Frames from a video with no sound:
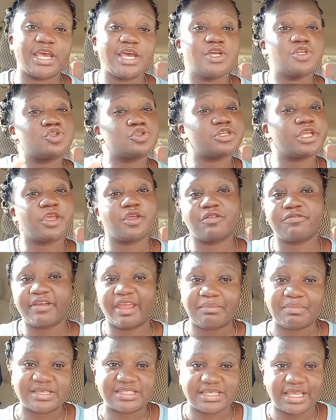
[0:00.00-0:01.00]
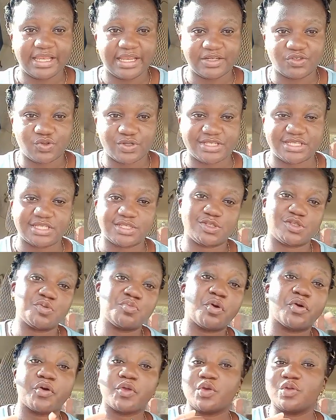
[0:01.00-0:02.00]
Today you'll find me selling dresses.
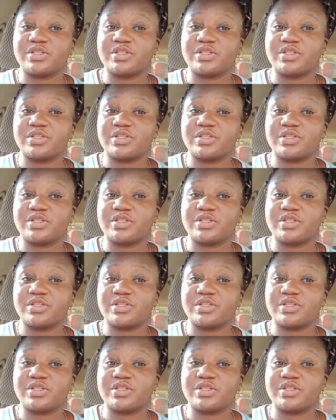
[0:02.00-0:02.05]
Tomorrow you'll